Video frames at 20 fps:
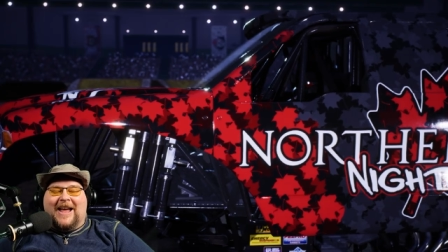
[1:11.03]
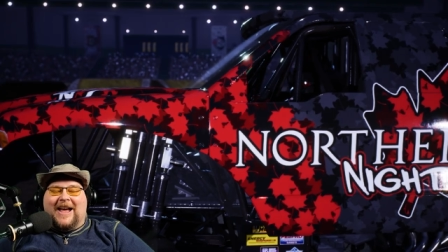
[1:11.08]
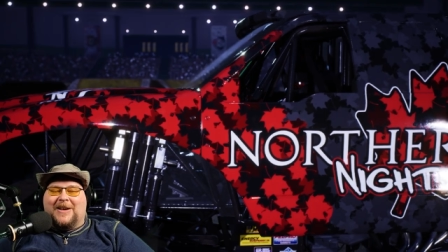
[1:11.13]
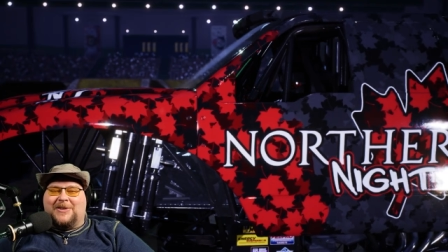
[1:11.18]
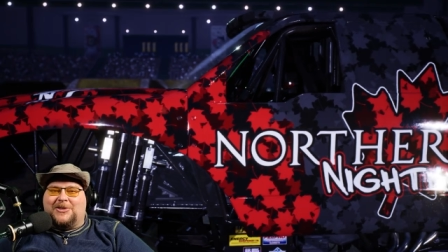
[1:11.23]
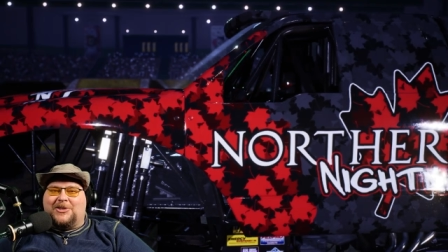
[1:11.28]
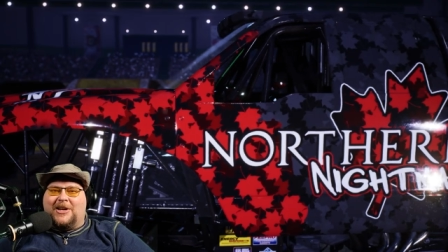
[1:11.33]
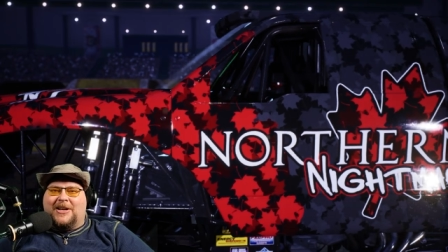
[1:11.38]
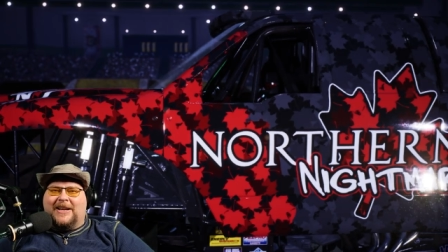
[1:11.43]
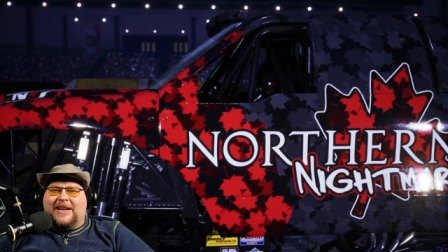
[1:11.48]
I
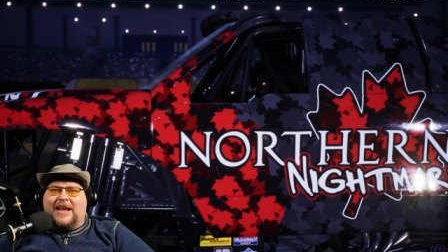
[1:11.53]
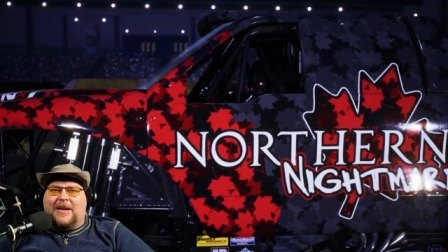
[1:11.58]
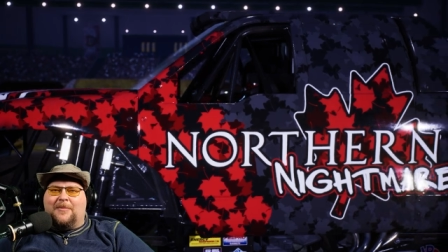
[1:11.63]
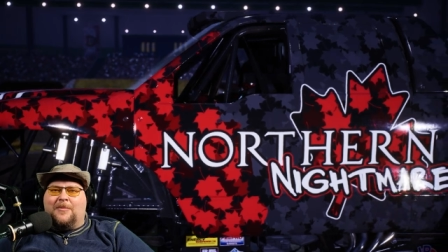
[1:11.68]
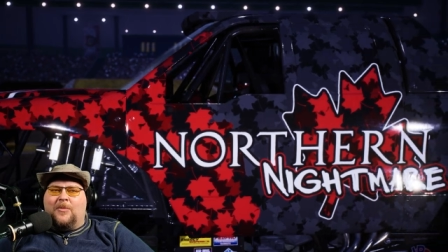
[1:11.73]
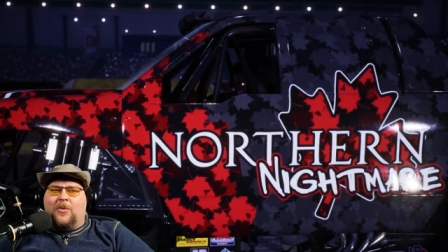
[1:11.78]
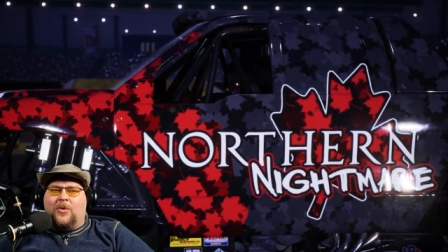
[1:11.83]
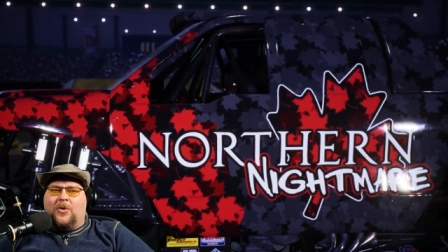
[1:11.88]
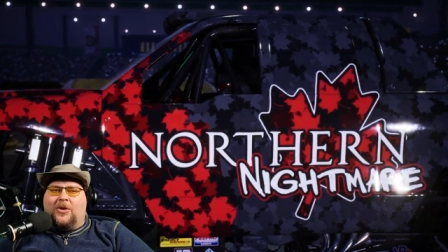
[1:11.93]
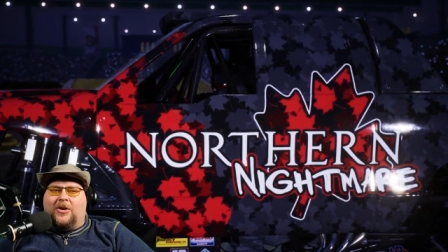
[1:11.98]
was trying to get
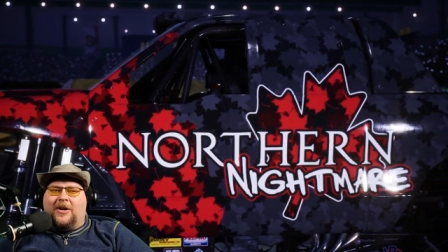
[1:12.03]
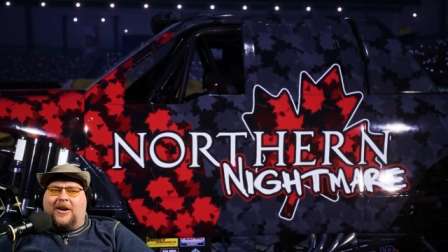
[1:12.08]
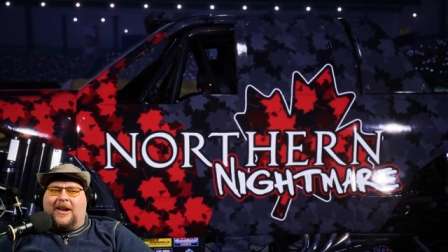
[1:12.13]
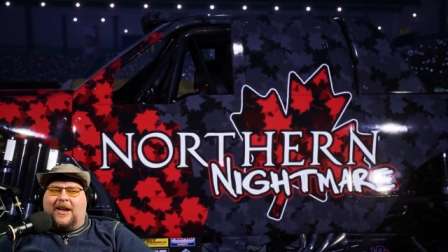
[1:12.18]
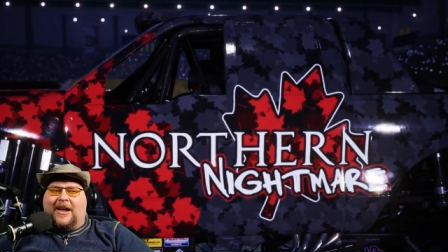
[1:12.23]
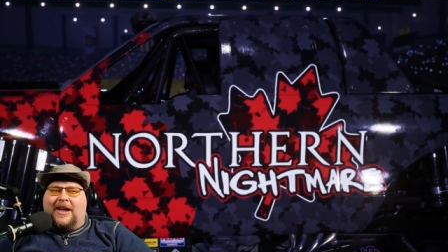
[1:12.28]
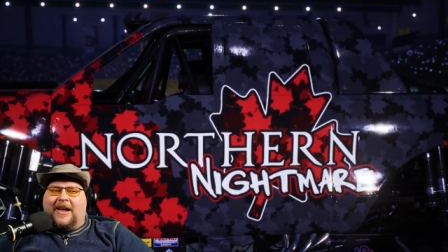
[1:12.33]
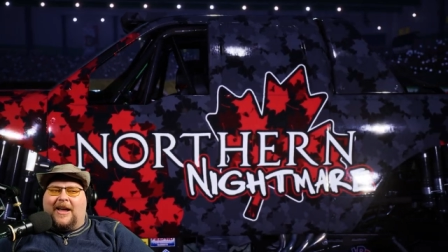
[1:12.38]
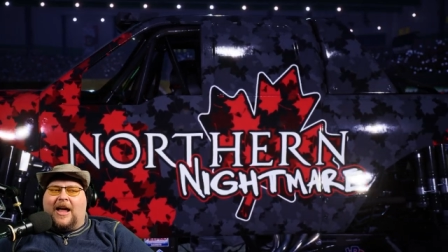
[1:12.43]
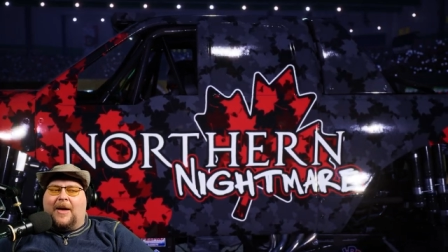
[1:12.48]
more
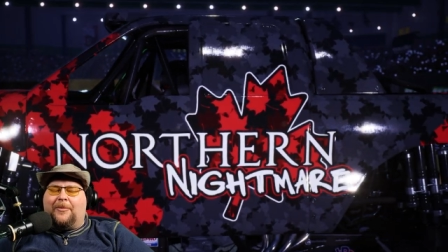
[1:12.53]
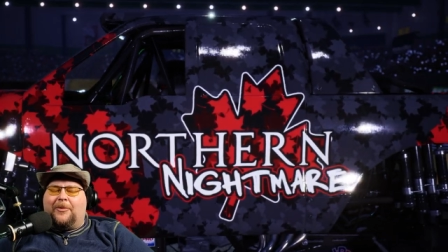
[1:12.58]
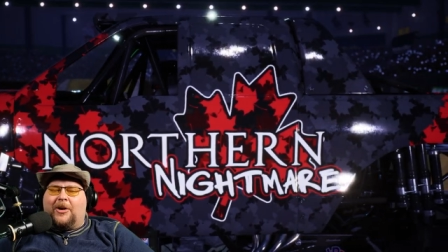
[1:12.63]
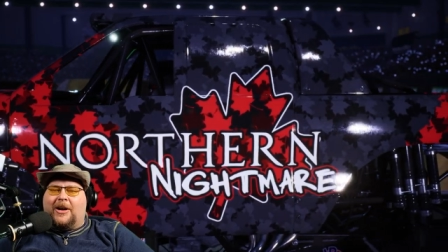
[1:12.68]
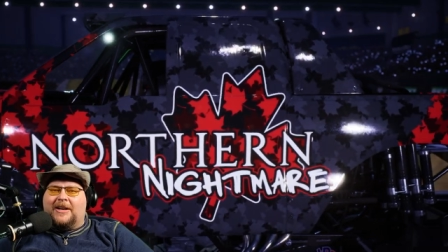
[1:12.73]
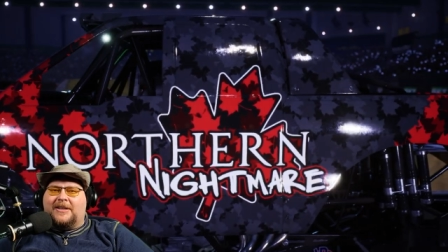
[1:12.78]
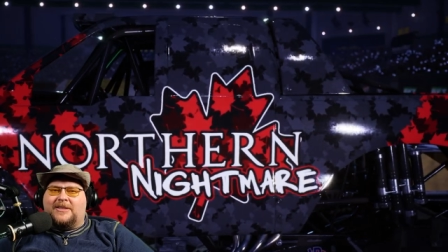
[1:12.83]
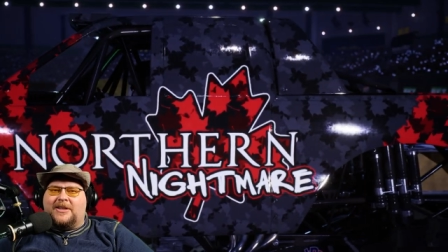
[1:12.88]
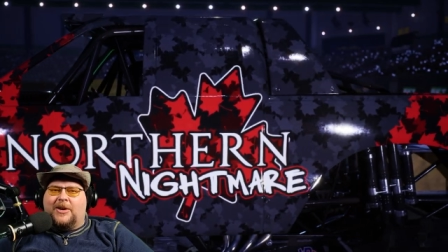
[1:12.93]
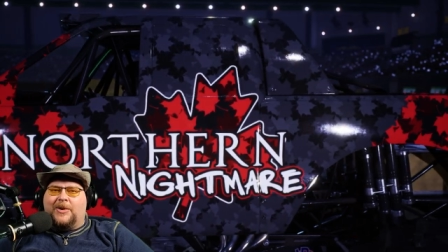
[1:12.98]
uh,
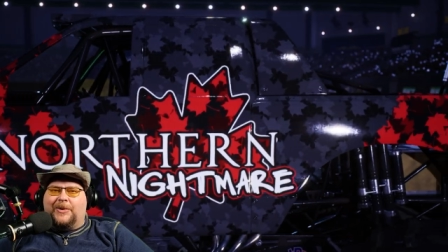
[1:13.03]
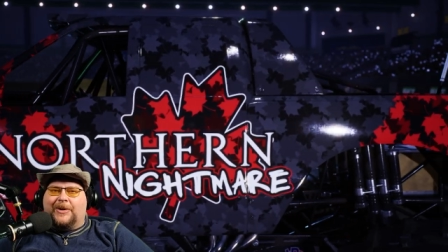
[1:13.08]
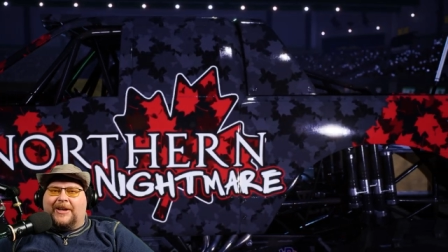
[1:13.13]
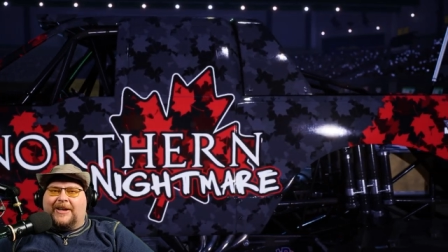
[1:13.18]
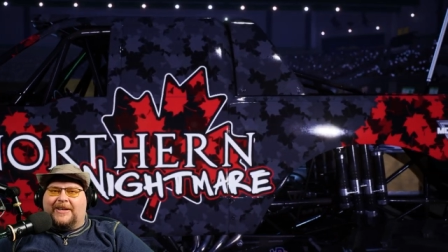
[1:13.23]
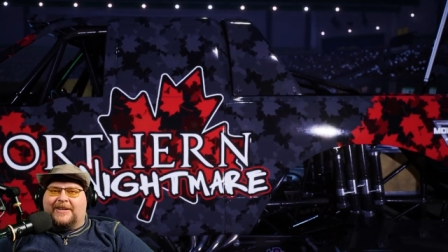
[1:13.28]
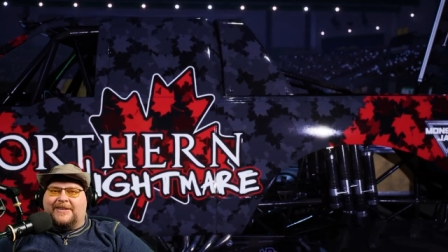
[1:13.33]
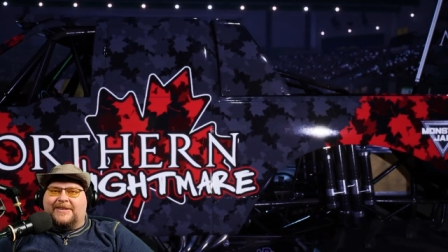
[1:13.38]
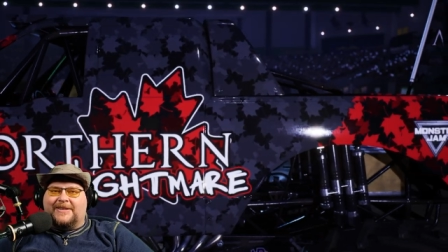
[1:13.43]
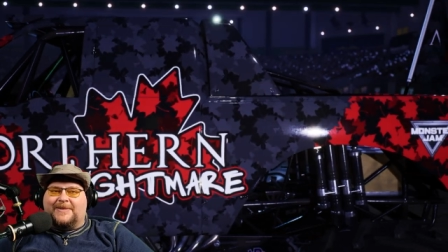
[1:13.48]
upgrade
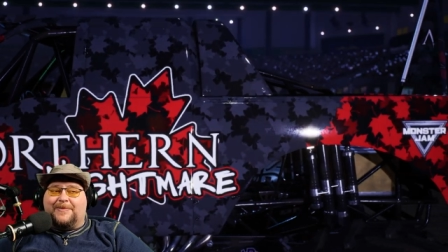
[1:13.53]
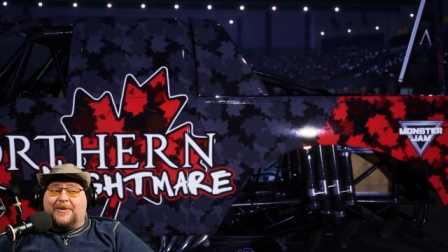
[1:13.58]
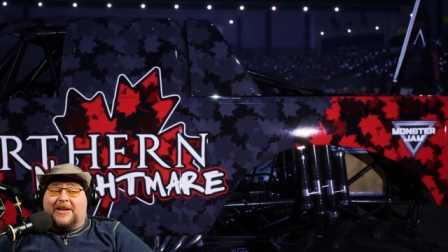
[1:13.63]
tokens